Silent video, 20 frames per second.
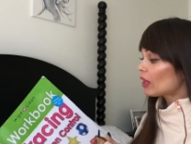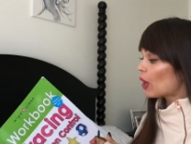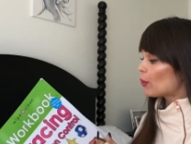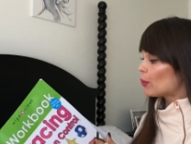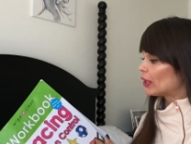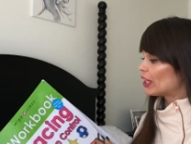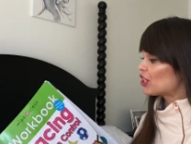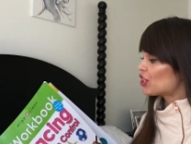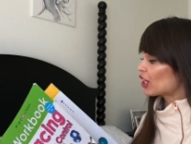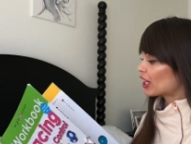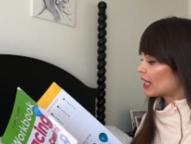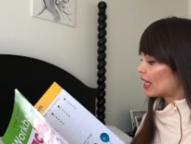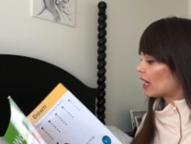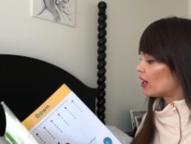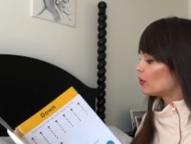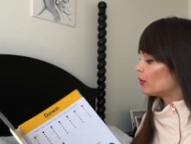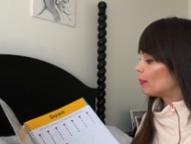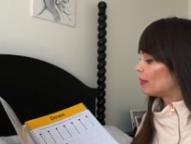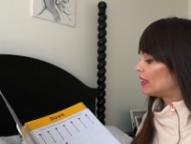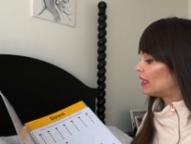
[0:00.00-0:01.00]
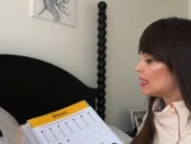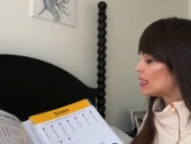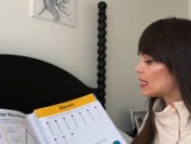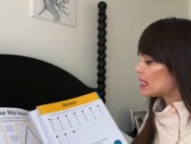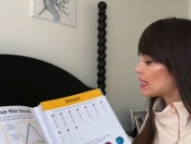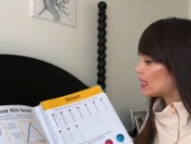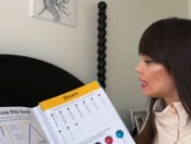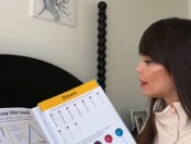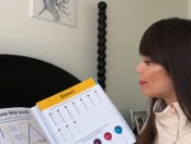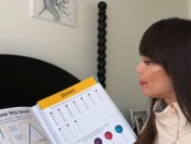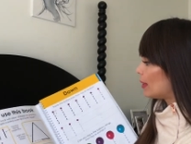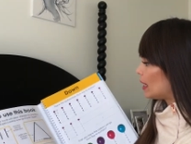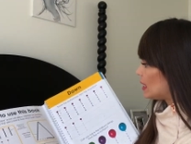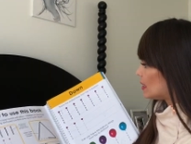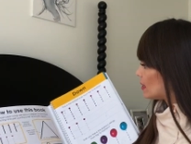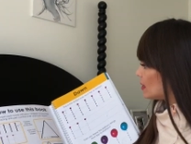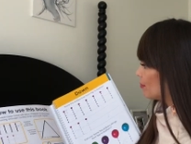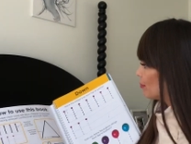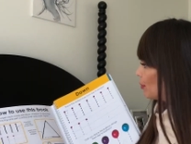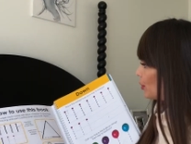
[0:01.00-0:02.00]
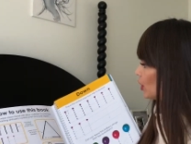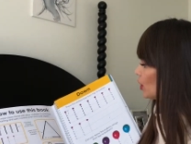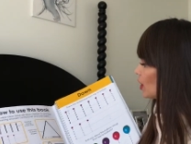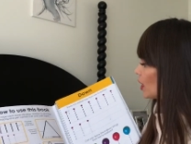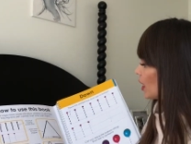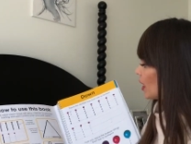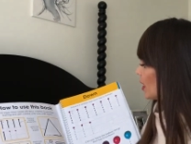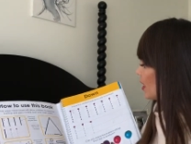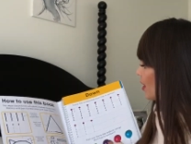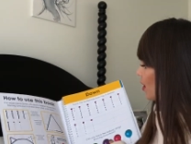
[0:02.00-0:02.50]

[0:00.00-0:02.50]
want to check it out. But this is an amazing book.